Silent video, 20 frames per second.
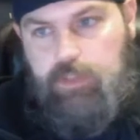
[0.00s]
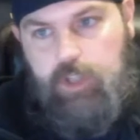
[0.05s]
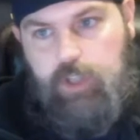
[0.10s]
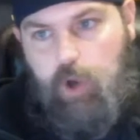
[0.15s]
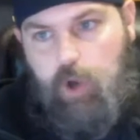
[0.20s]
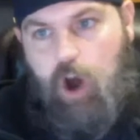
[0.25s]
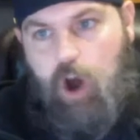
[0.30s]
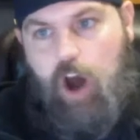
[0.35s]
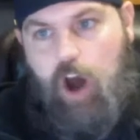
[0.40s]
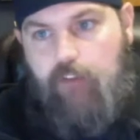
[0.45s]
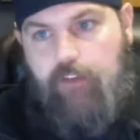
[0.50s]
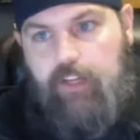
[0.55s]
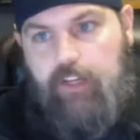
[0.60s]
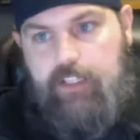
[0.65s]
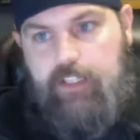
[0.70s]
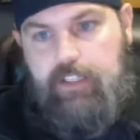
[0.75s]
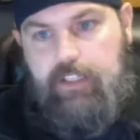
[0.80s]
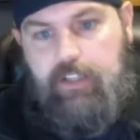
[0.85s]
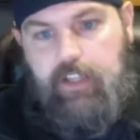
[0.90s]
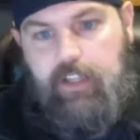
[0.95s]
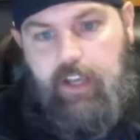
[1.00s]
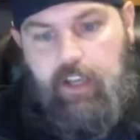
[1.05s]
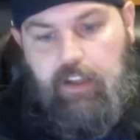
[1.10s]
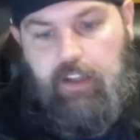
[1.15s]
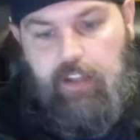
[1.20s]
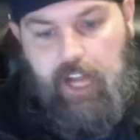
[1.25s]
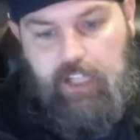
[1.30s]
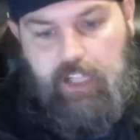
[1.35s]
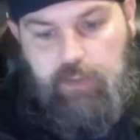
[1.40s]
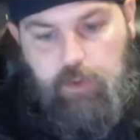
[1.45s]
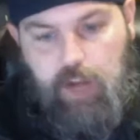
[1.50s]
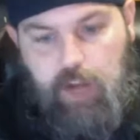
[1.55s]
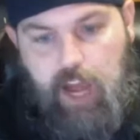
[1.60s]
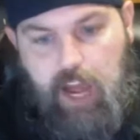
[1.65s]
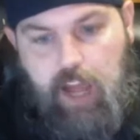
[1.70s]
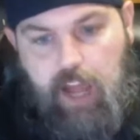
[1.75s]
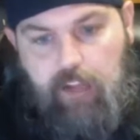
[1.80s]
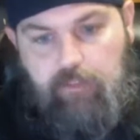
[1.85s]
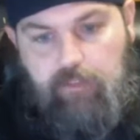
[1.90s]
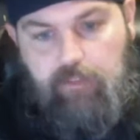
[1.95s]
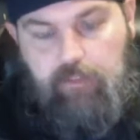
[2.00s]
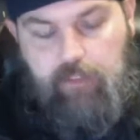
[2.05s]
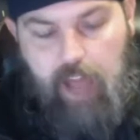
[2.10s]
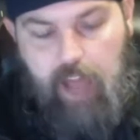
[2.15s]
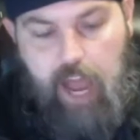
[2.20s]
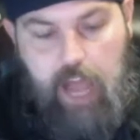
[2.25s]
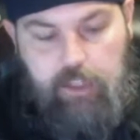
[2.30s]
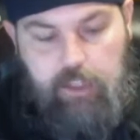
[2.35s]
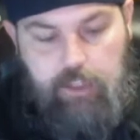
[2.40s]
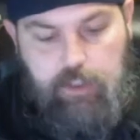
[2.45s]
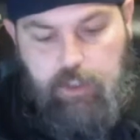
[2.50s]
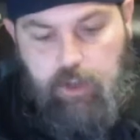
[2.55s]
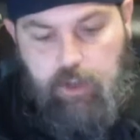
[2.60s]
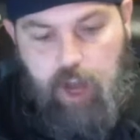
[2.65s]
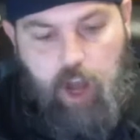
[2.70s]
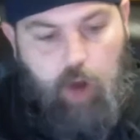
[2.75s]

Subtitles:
so obvious that that's what I had to do.